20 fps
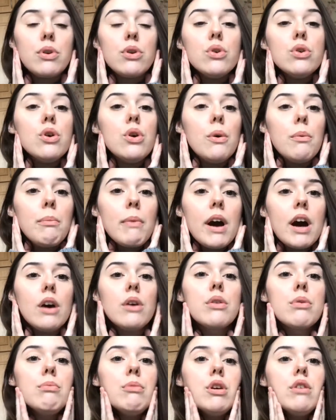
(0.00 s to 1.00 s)
your
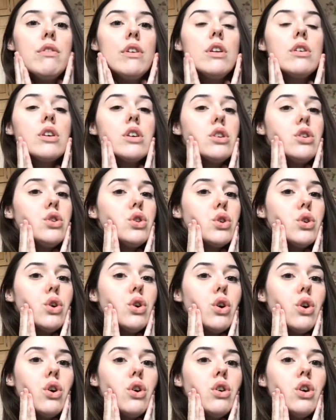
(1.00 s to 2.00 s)
mouth moving or your
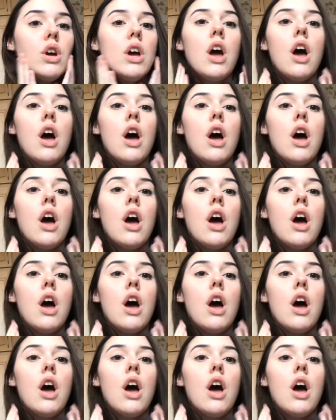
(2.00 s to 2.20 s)
jaw.